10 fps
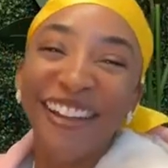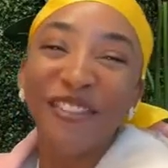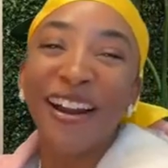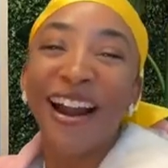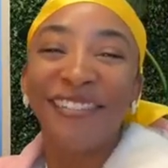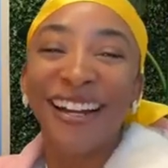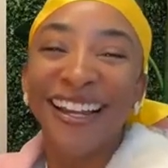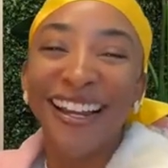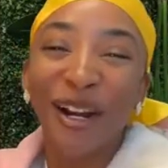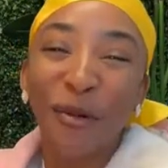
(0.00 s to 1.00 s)
If you're
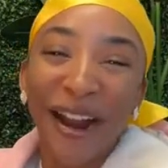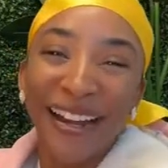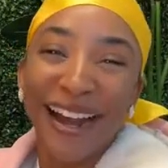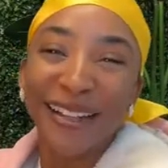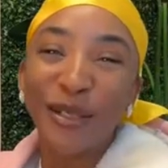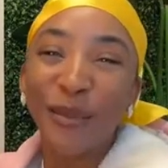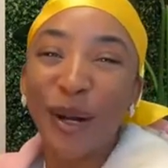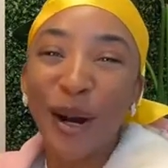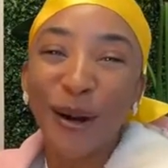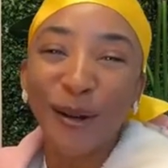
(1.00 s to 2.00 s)
already here, why not do
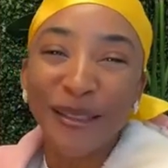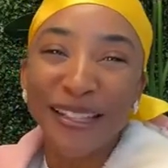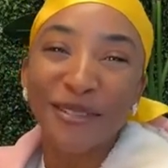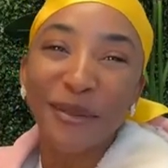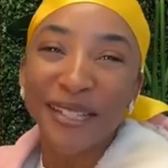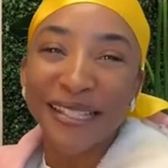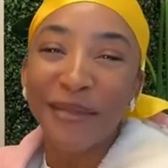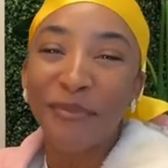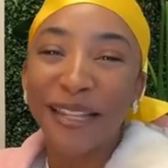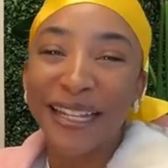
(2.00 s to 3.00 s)
both? It's from the
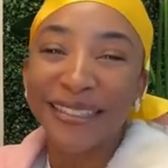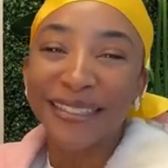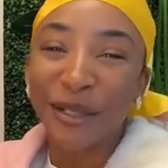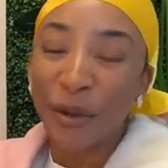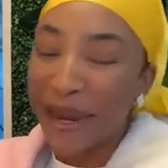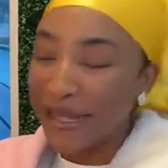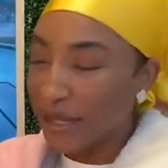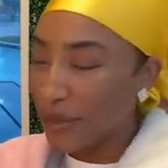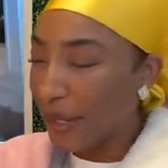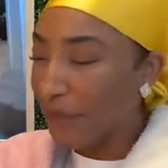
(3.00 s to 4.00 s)
same place, so might
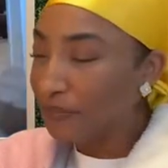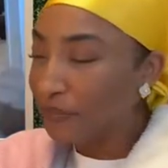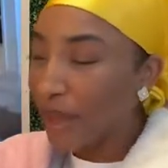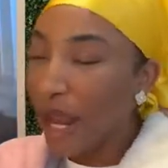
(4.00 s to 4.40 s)
as well.